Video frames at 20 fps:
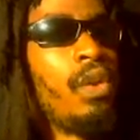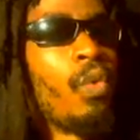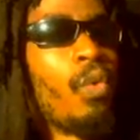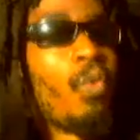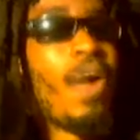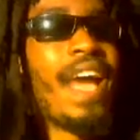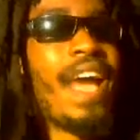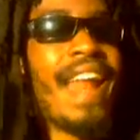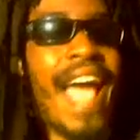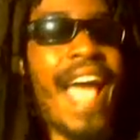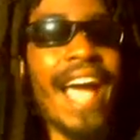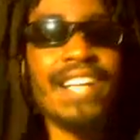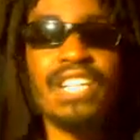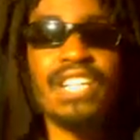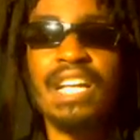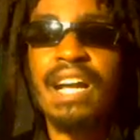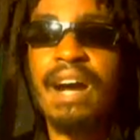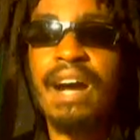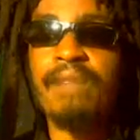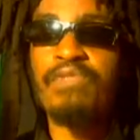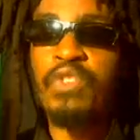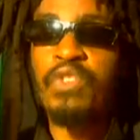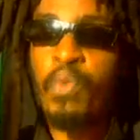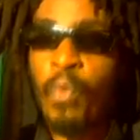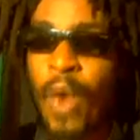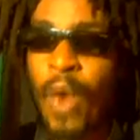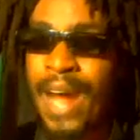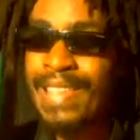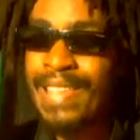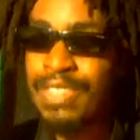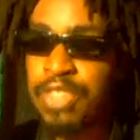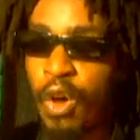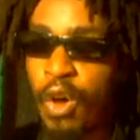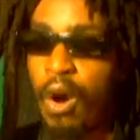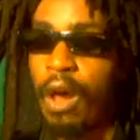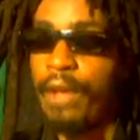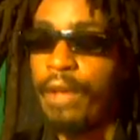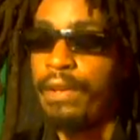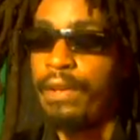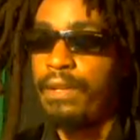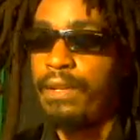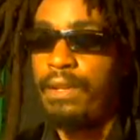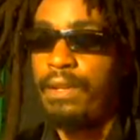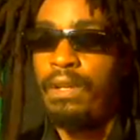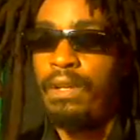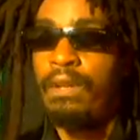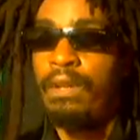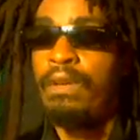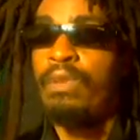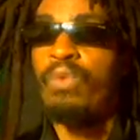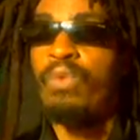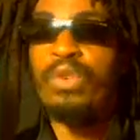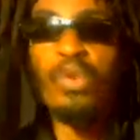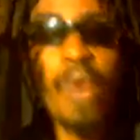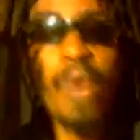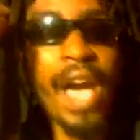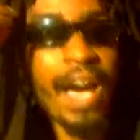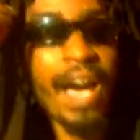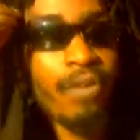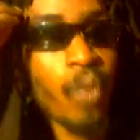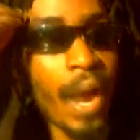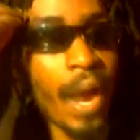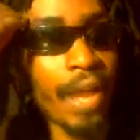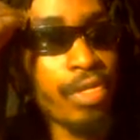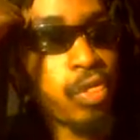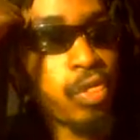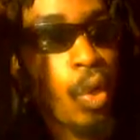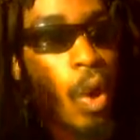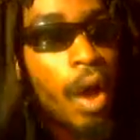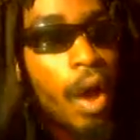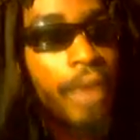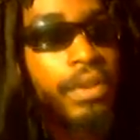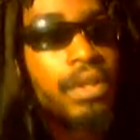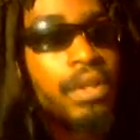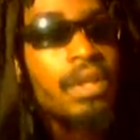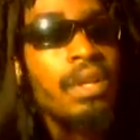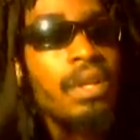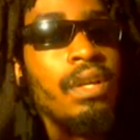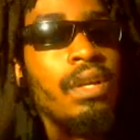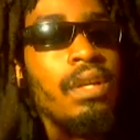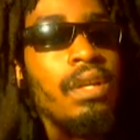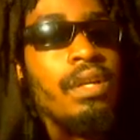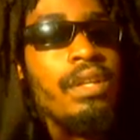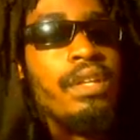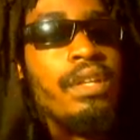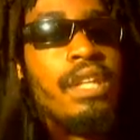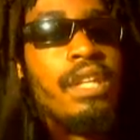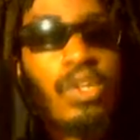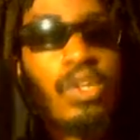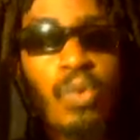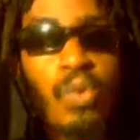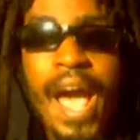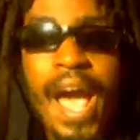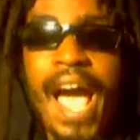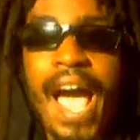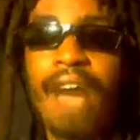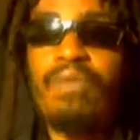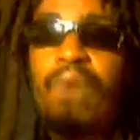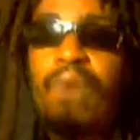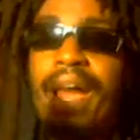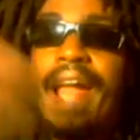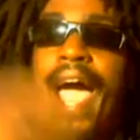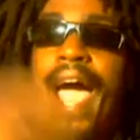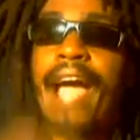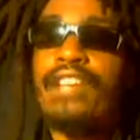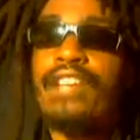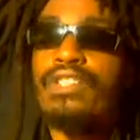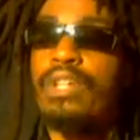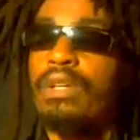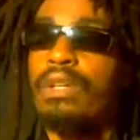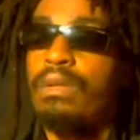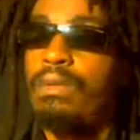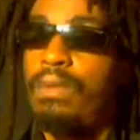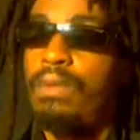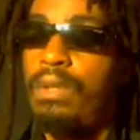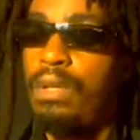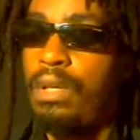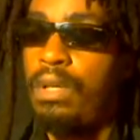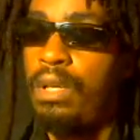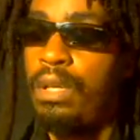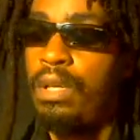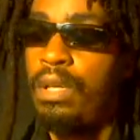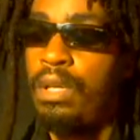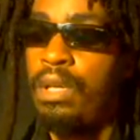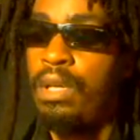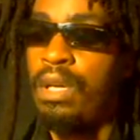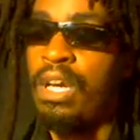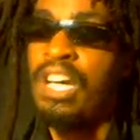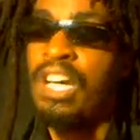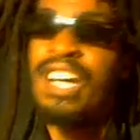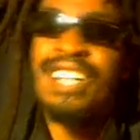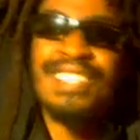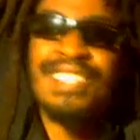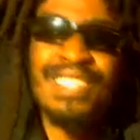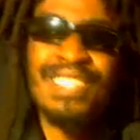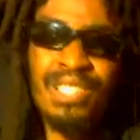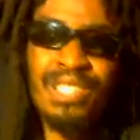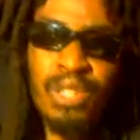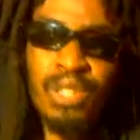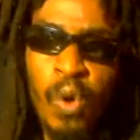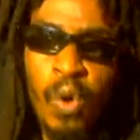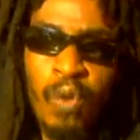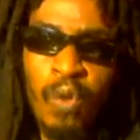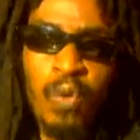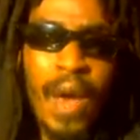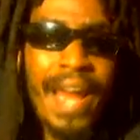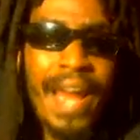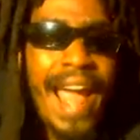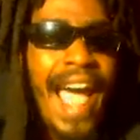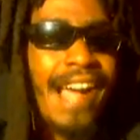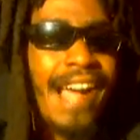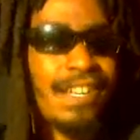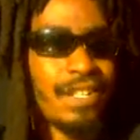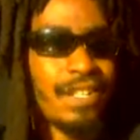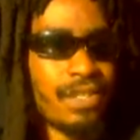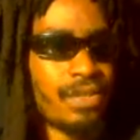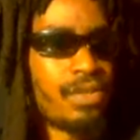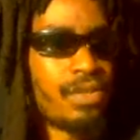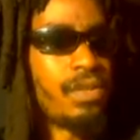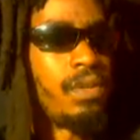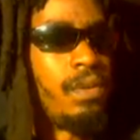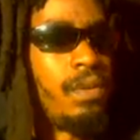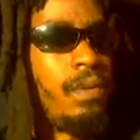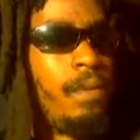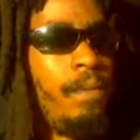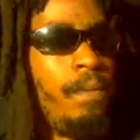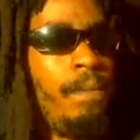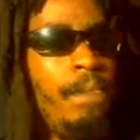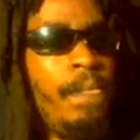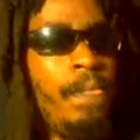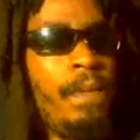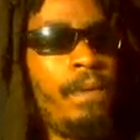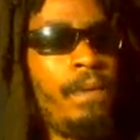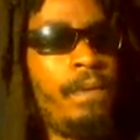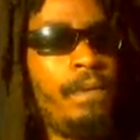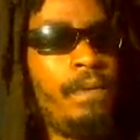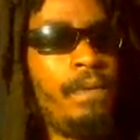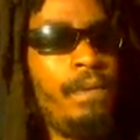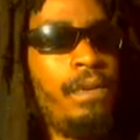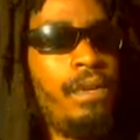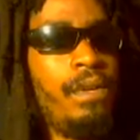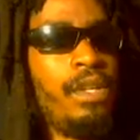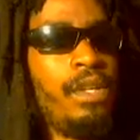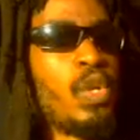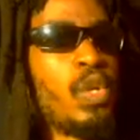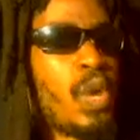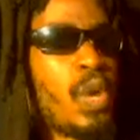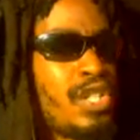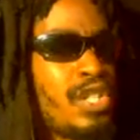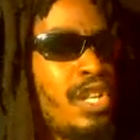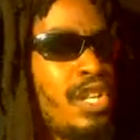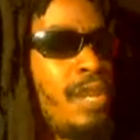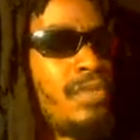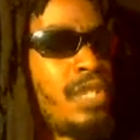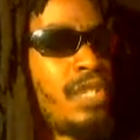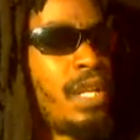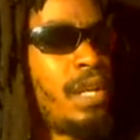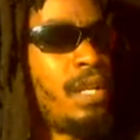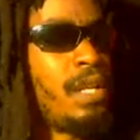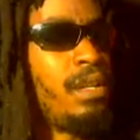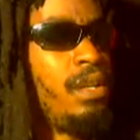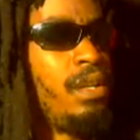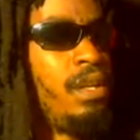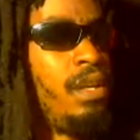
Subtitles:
Right action comes from right thought. When you have right thought, then you will have right action. A slew of right actions. Do you understand what I'm saying?